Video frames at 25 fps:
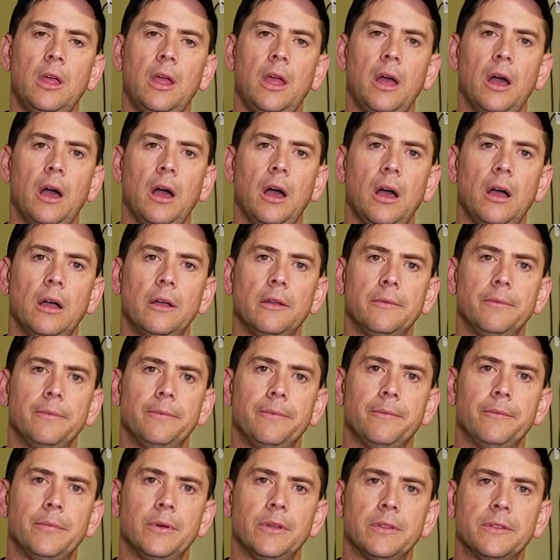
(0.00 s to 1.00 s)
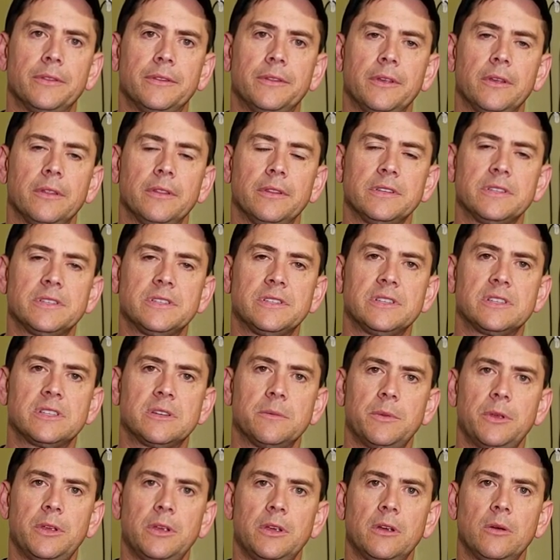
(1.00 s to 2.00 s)
but this
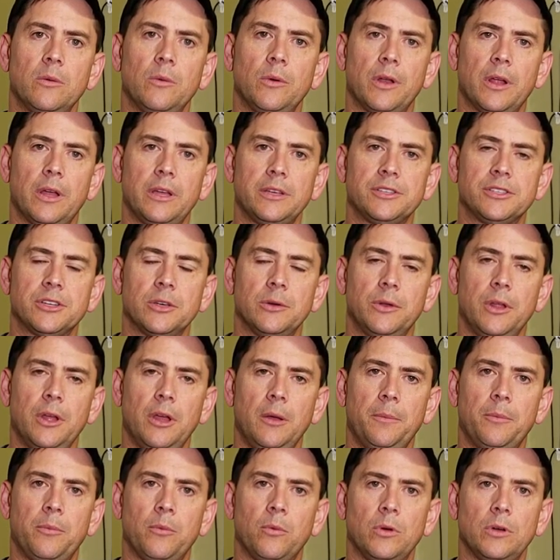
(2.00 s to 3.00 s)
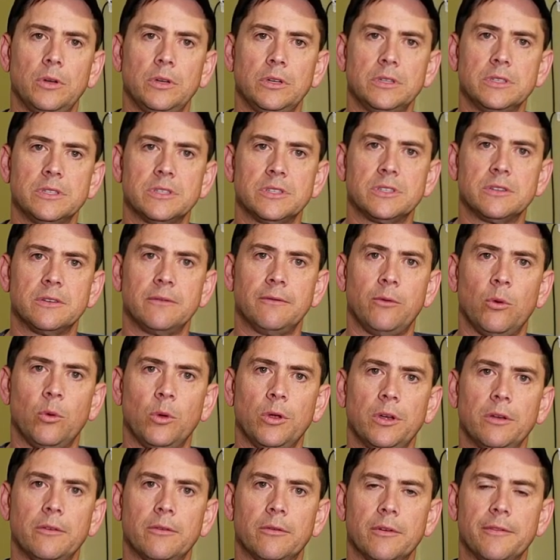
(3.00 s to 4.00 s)
system here, when I showed up, was
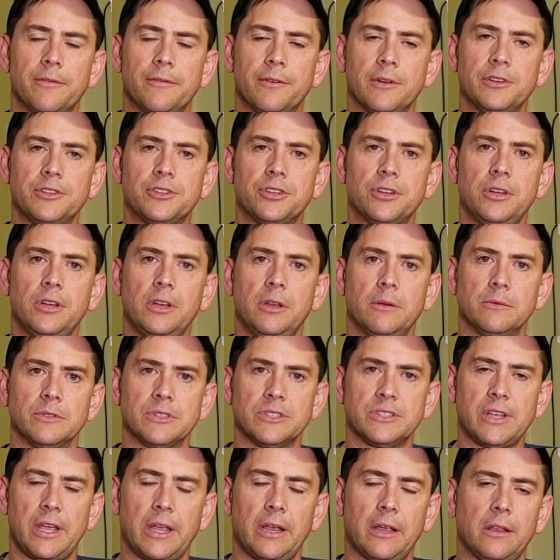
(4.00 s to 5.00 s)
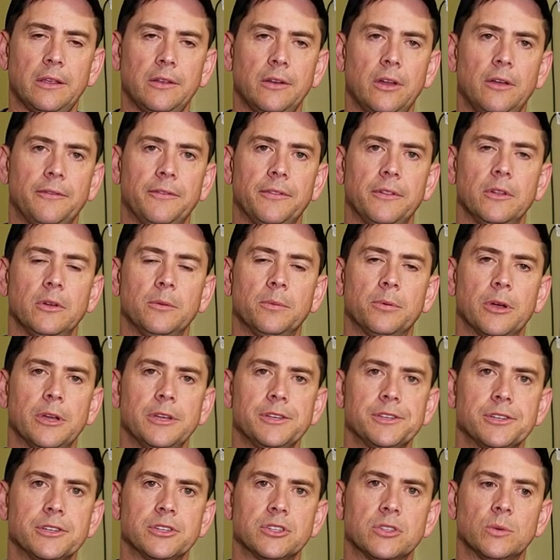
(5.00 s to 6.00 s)
void of refrigerant and it was cycling off the low
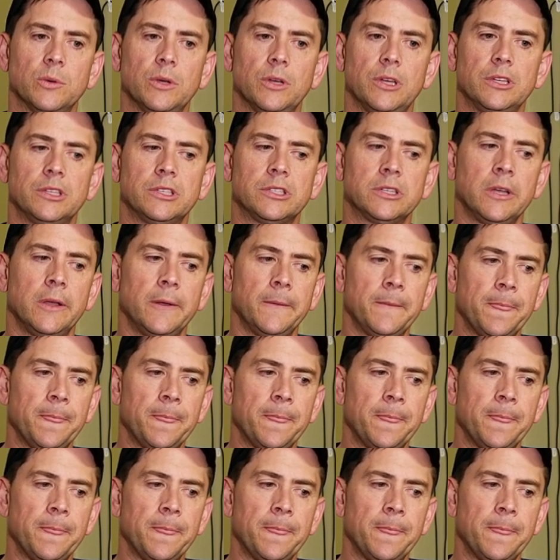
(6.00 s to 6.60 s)
pressure switch.